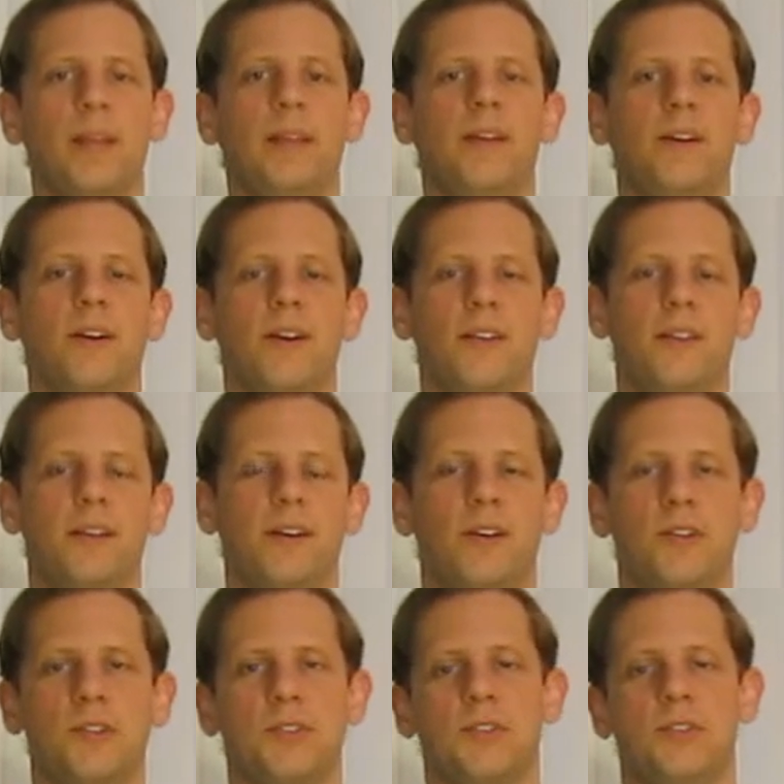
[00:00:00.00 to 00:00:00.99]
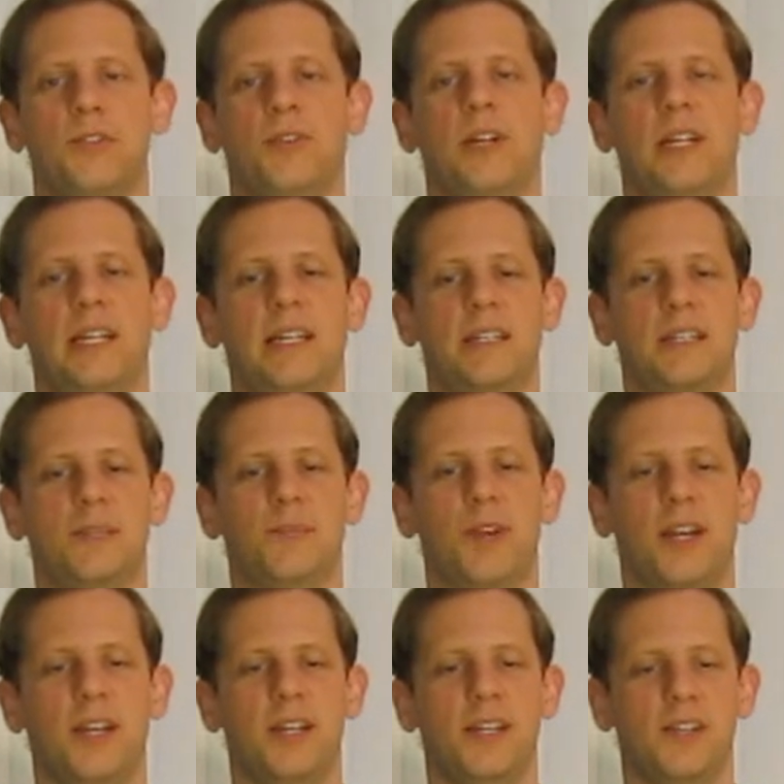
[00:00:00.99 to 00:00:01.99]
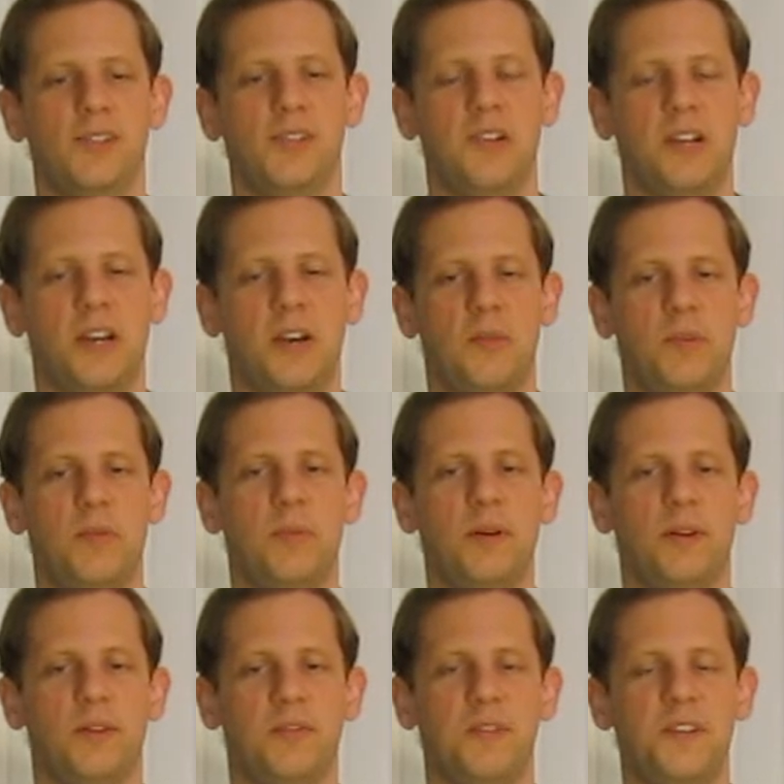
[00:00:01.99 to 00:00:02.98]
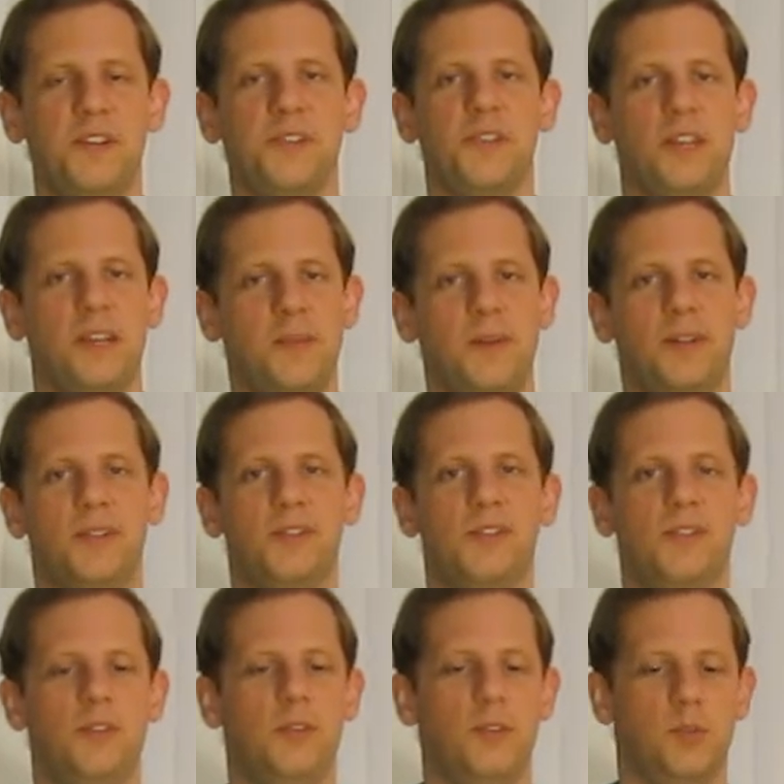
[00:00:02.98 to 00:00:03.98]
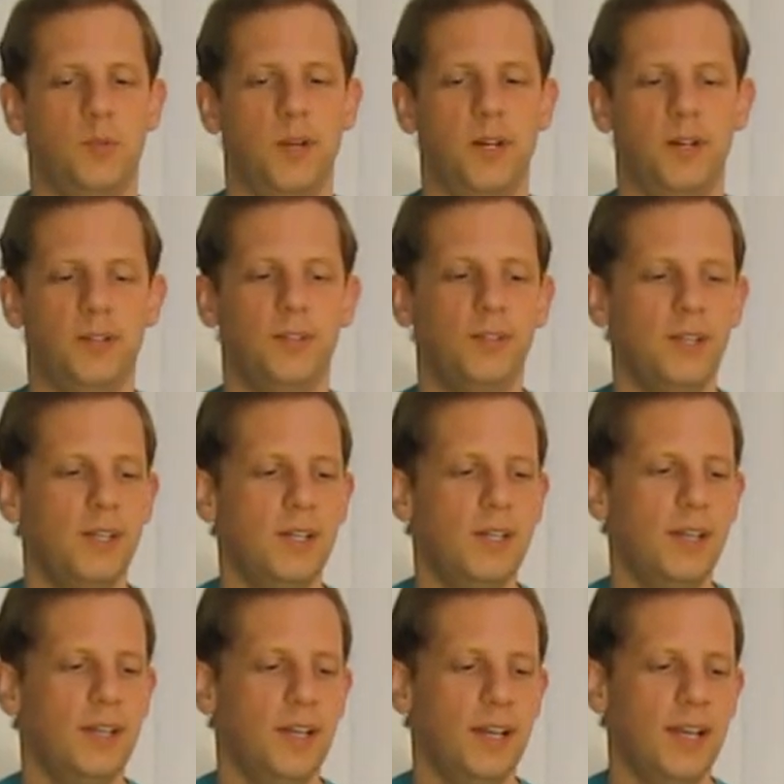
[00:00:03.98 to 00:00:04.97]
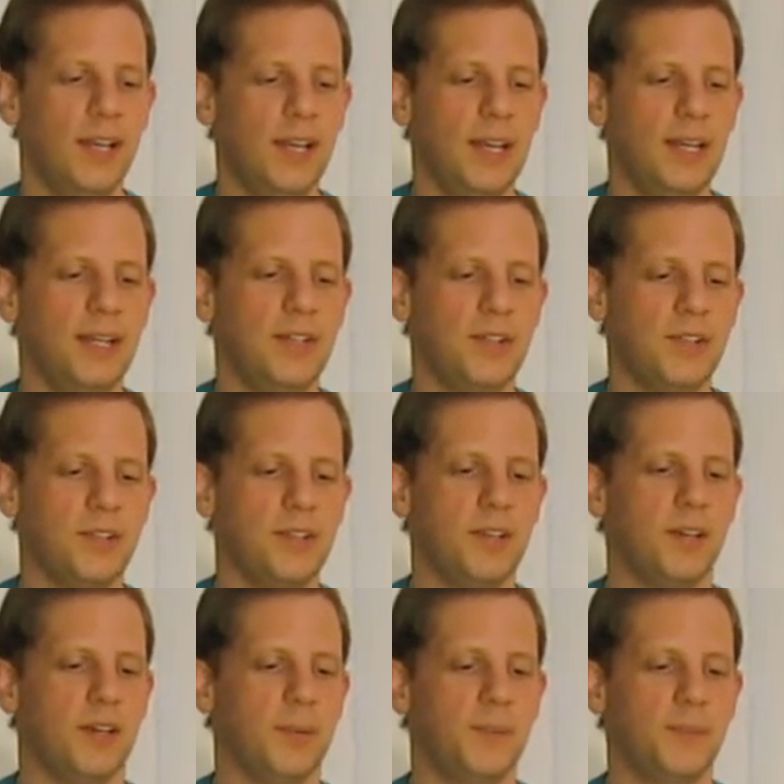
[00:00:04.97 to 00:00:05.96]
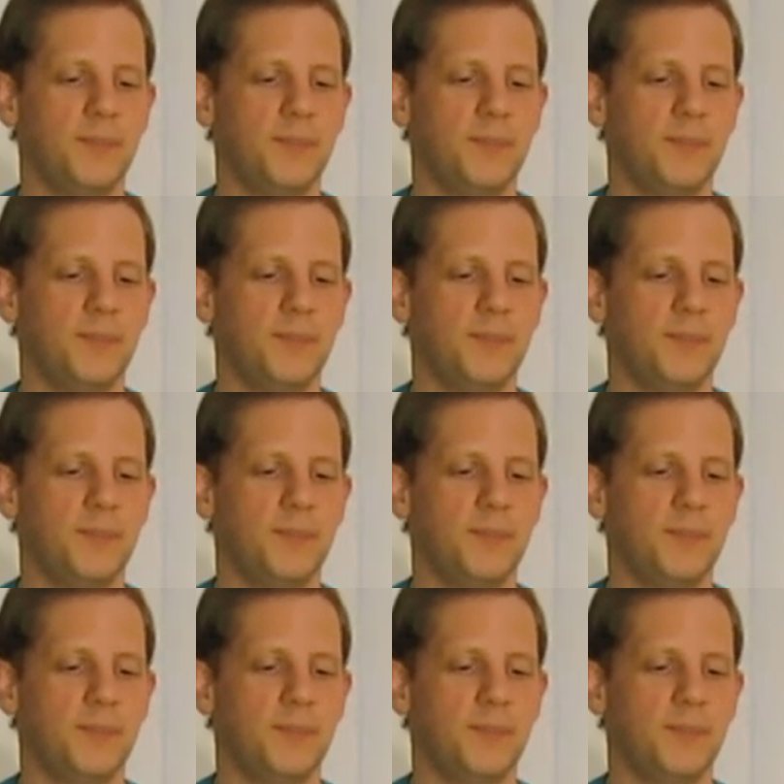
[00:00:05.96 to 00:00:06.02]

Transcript: they're they're also starting to get some recognition, and I hope to be able to feature them on the show as well, and just uh,